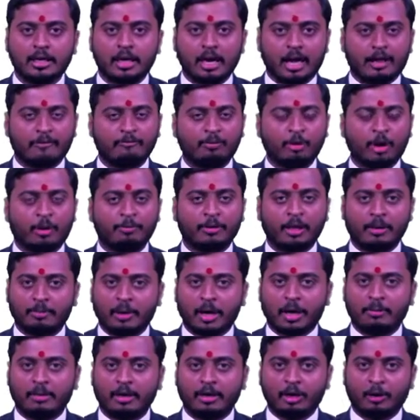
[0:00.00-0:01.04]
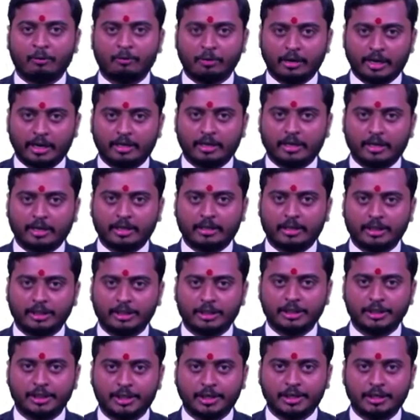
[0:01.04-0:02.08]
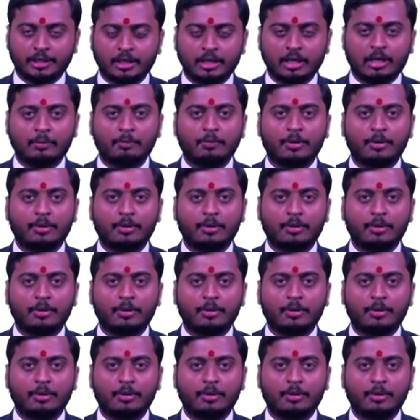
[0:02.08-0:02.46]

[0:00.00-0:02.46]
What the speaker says: I am from Department of Electrical Engineering,